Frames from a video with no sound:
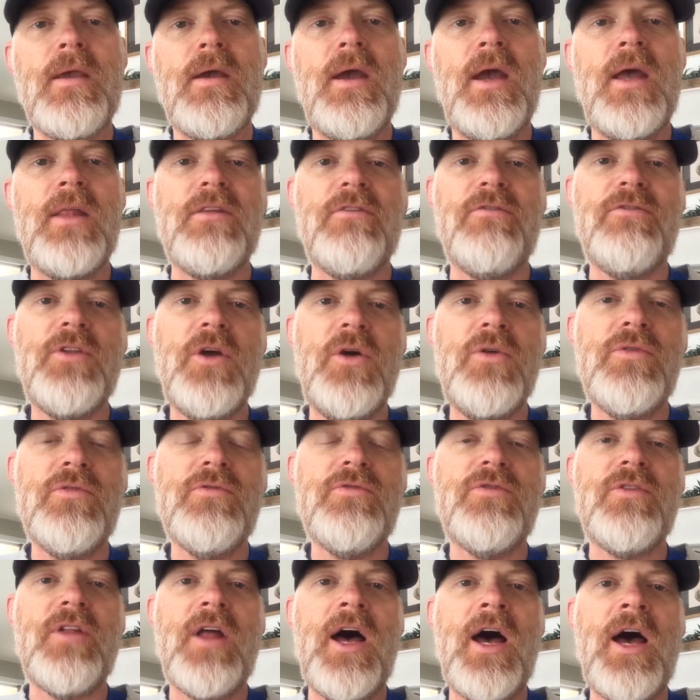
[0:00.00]
and the float
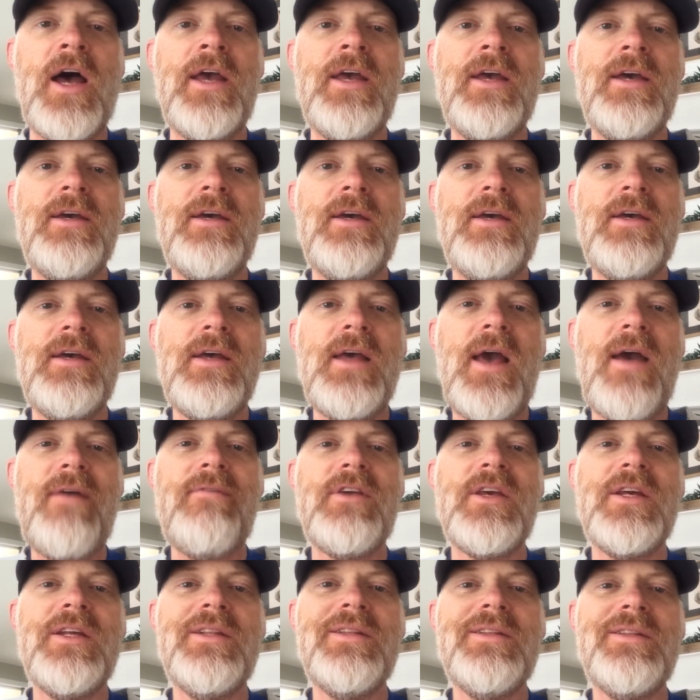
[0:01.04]
and fly,
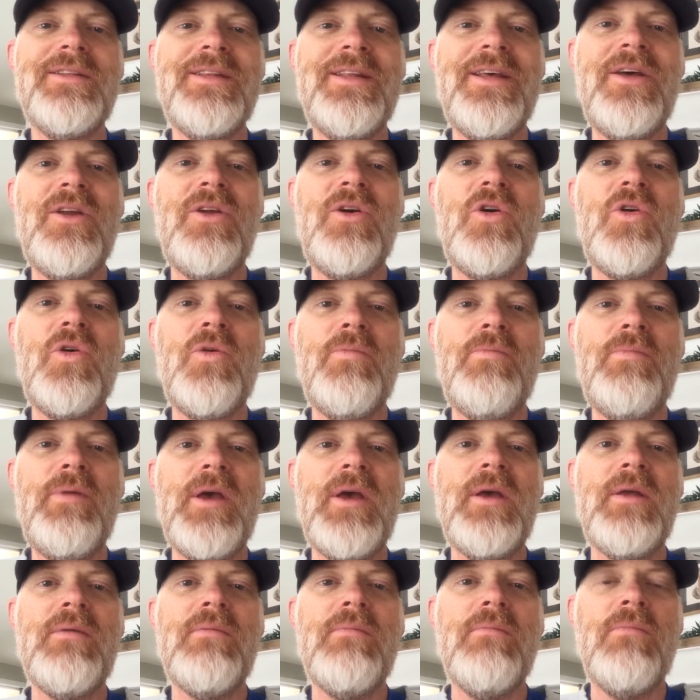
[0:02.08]
having a little
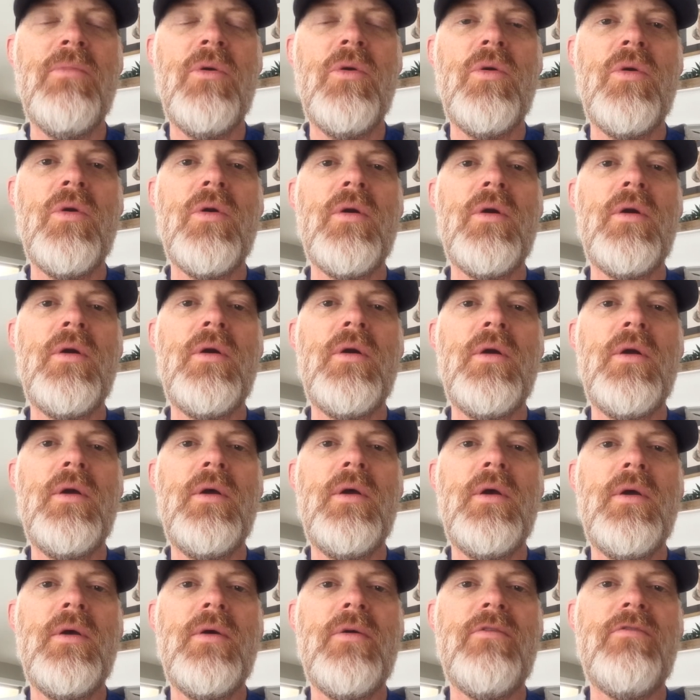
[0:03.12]
bit more
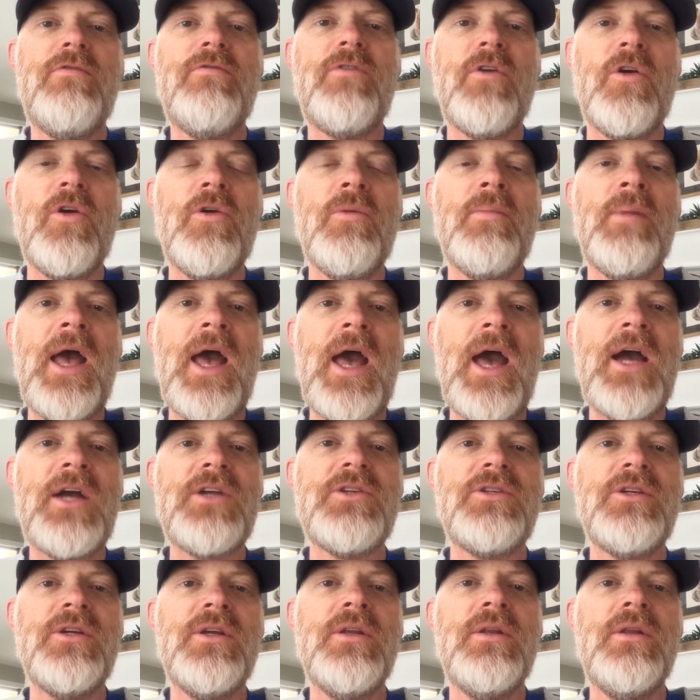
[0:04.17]
firm
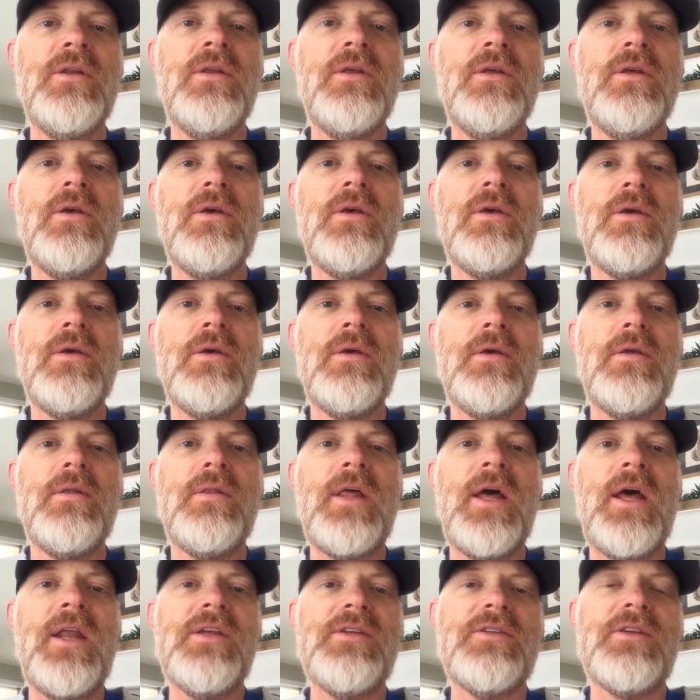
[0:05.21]
action,
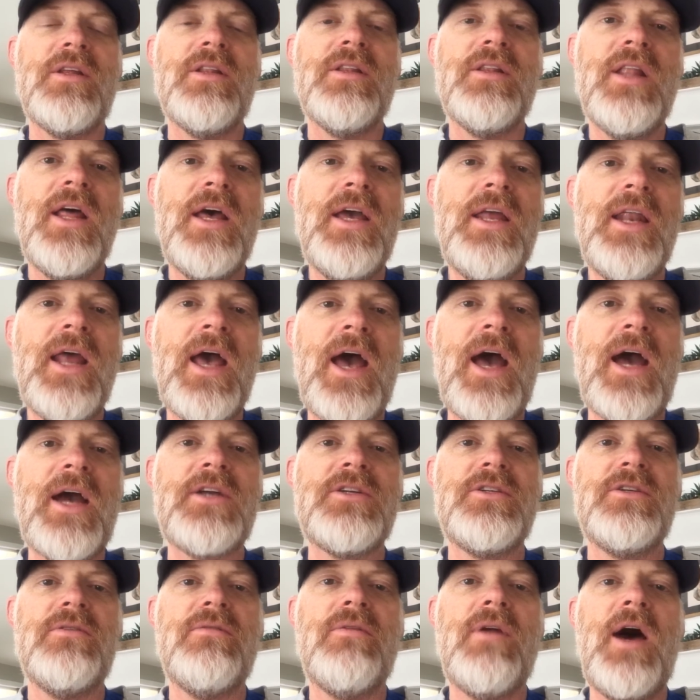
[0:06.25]
that is a light
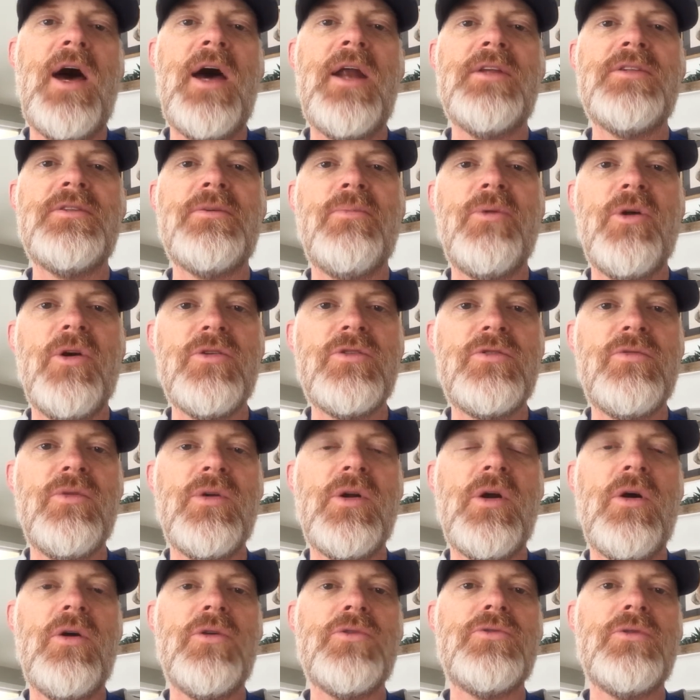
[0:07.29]
action rod as opposed to
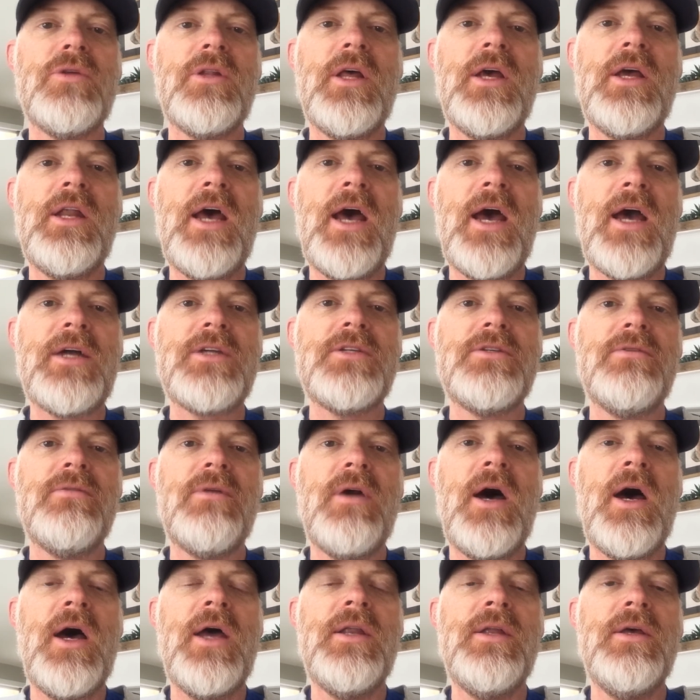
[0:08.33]
an ultralight action
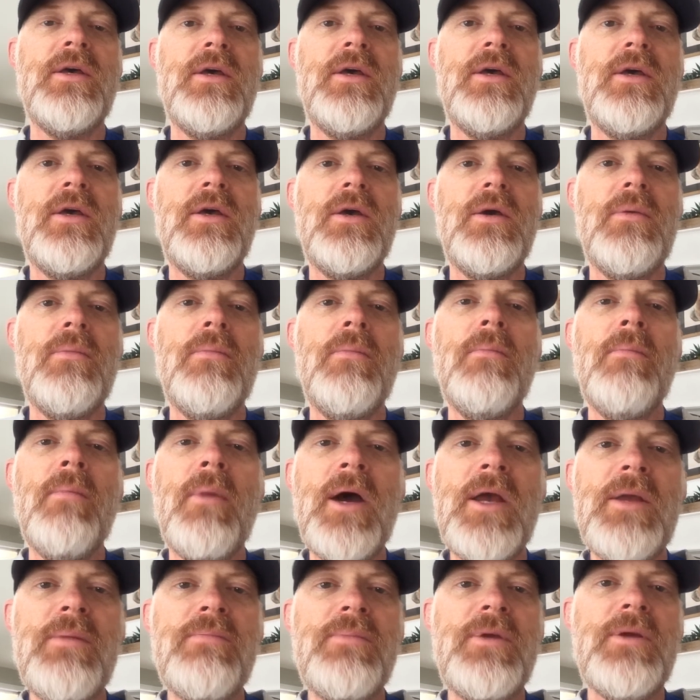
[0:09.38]
rod,
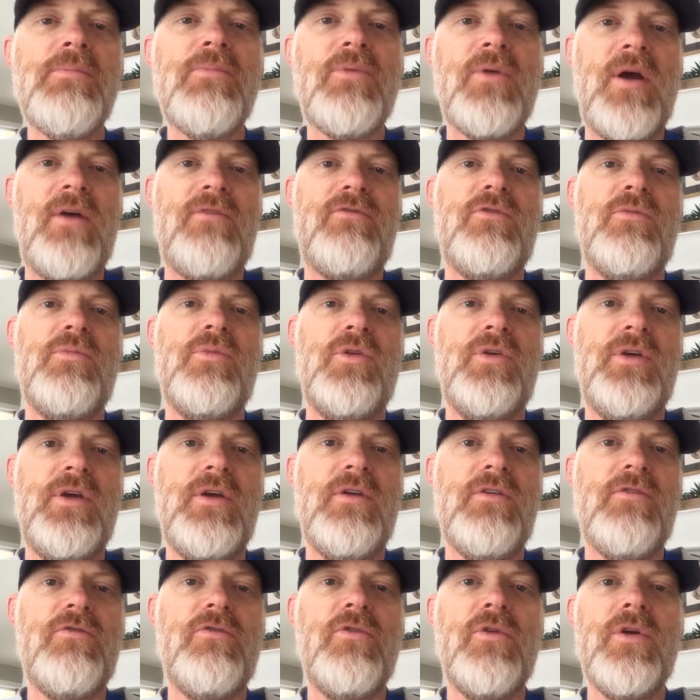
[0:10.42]
might be preferable
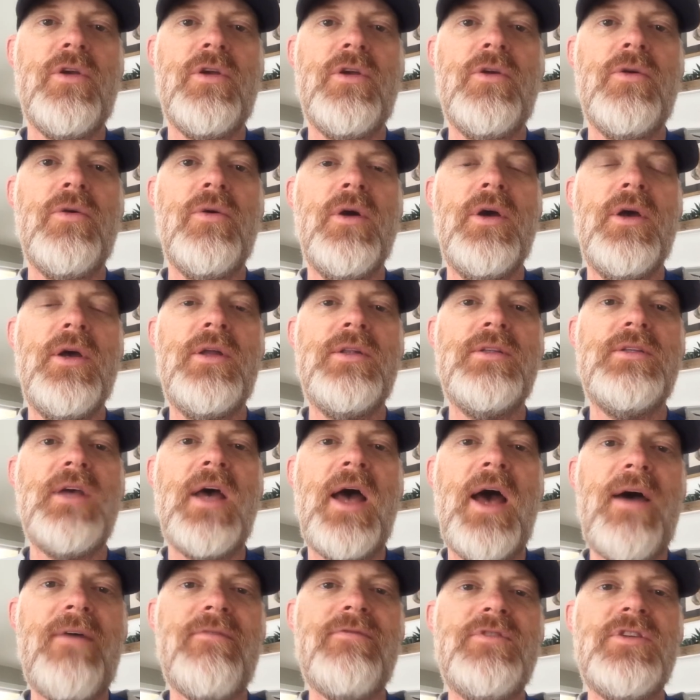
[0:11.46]
here for you to
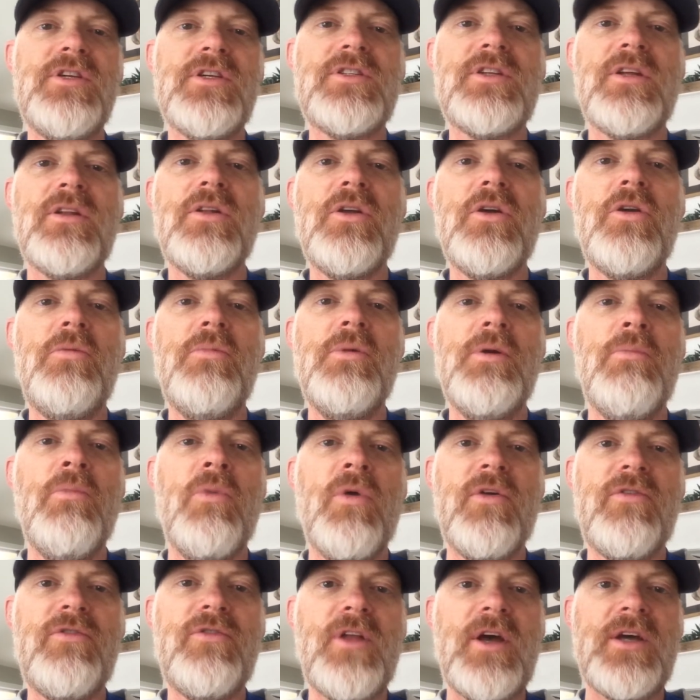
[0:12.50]
have just a little bit
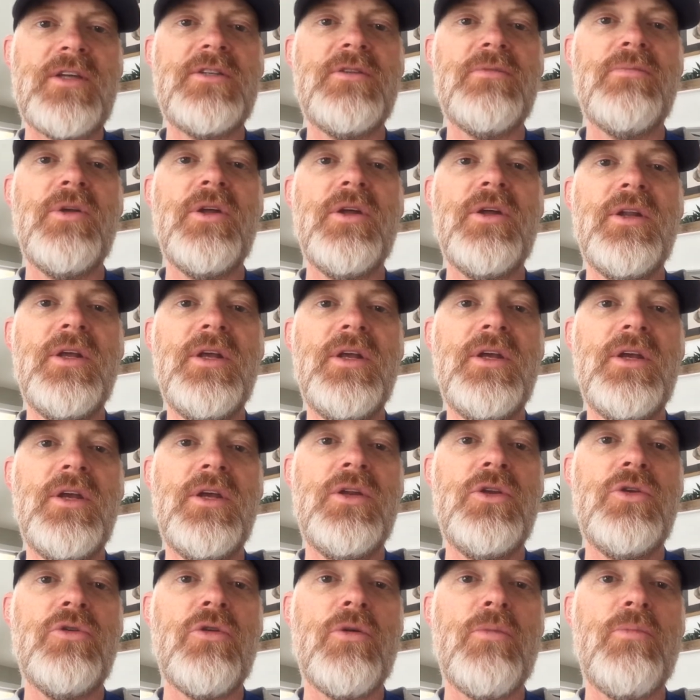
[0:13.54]
more flexibility
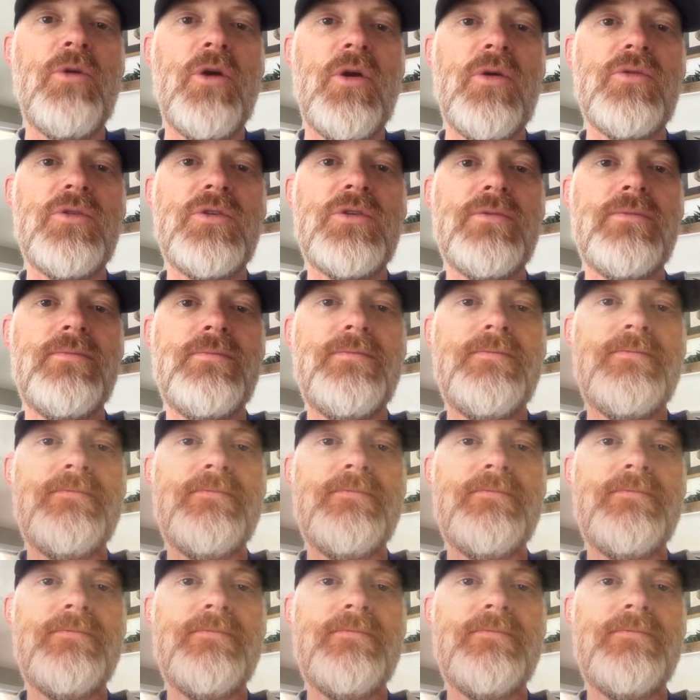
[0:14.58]
in your approach.